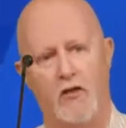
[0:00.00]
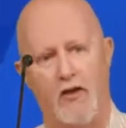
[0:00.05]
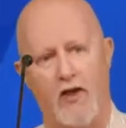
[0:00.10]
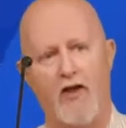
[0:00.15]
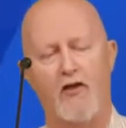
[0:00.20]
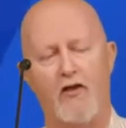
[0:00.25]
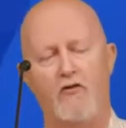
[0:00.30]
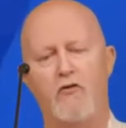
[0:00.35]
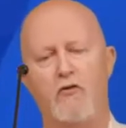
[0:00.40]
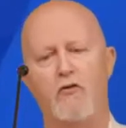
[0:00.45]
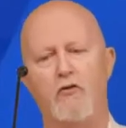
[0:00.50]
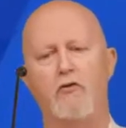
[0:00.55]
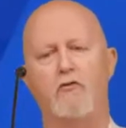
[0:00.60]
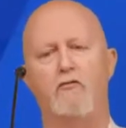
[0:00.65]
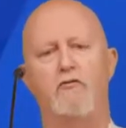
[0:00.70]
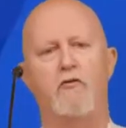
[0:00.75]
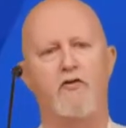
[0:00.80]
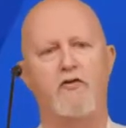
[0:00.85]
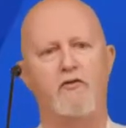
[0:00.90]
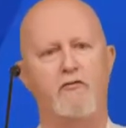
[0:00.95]
as a
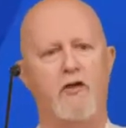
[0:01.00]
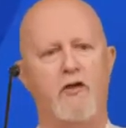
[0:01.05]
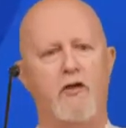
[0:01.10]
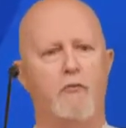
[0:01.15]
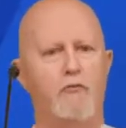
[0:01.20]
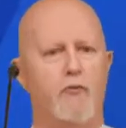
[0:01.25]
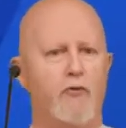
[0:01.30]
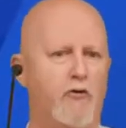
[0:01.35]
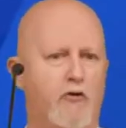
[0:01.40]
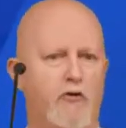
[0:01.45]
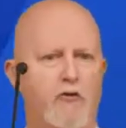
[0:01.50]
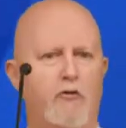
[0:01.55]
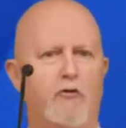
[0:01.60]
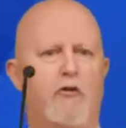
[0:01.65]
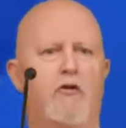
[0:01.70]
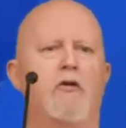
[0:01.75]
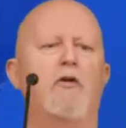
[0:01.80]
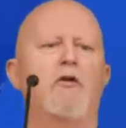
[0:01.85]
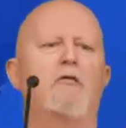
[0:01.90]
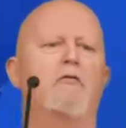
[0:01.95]
universe developer, you
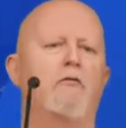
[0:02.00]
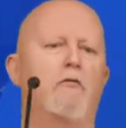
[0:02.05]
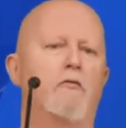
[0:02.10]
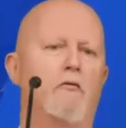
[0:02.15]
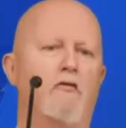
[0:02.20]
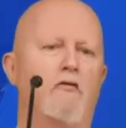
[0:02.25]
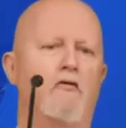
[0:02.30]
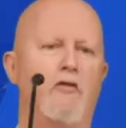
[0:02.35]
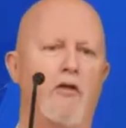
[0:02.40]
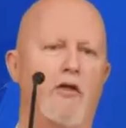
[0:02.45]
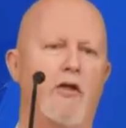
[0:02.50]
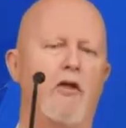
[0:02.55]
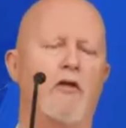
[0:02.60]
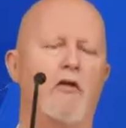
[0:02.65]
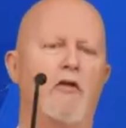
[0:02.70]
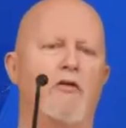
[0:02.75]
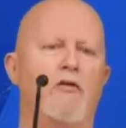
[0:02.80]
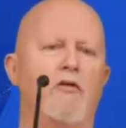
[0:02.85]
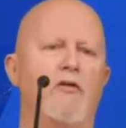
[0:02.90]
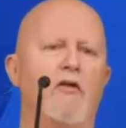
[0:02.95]
can influence the